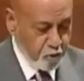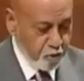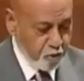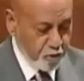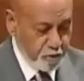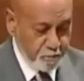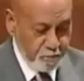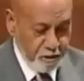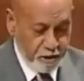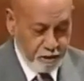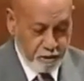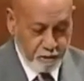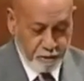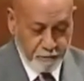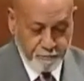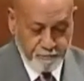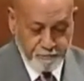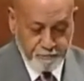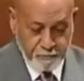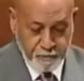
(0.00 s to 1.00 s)
the bill.
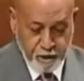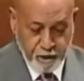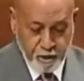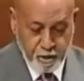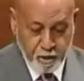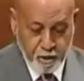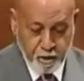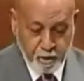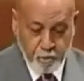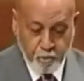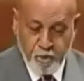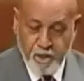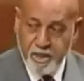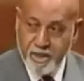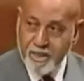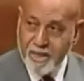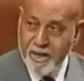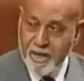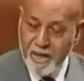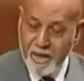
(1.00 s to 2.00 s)
We
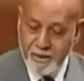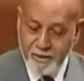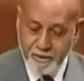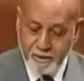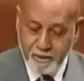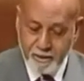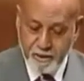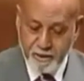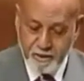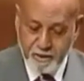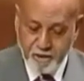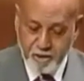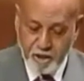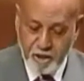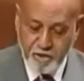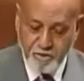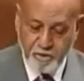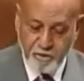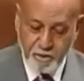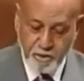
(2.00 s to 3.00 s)
can't
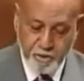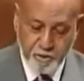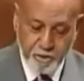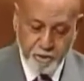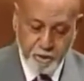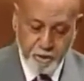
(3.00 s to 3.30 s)
continue